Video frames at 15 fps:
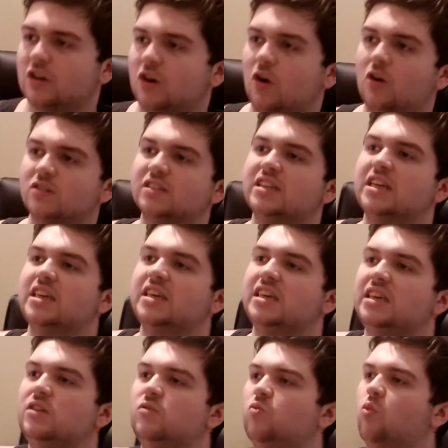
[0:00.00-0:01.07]
he
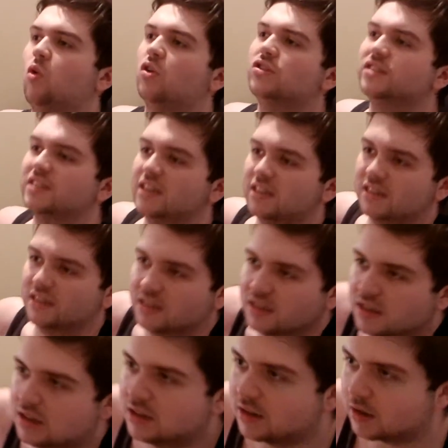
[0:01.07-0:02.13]
wanted...
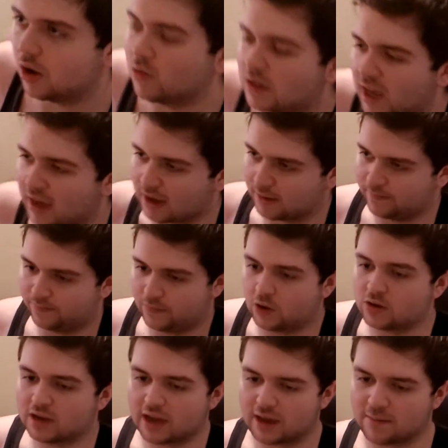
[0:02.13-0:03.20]
Okay,
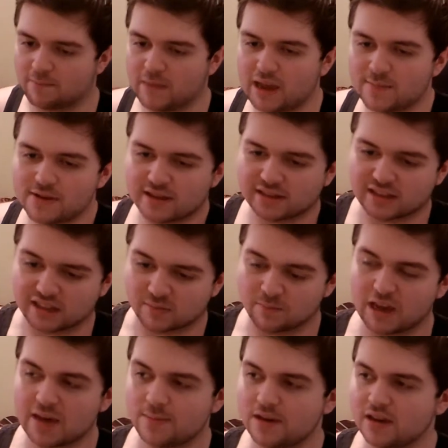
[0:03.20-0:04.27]
maybe it's this.
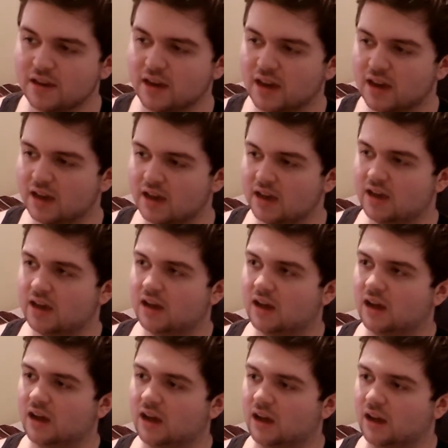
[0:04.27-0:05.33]
Maybe
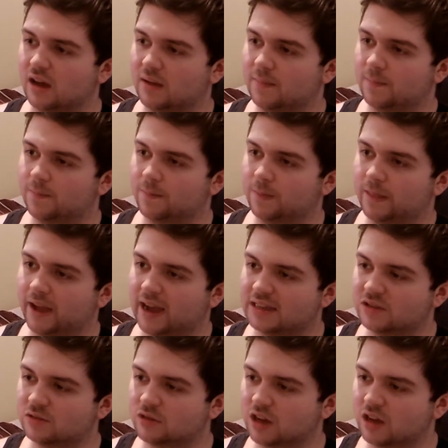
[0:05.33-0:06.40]

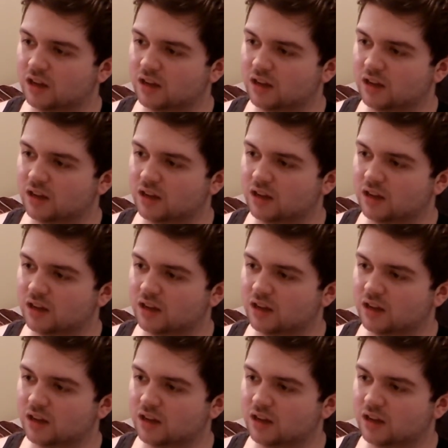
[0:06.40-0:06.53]
Hizuka?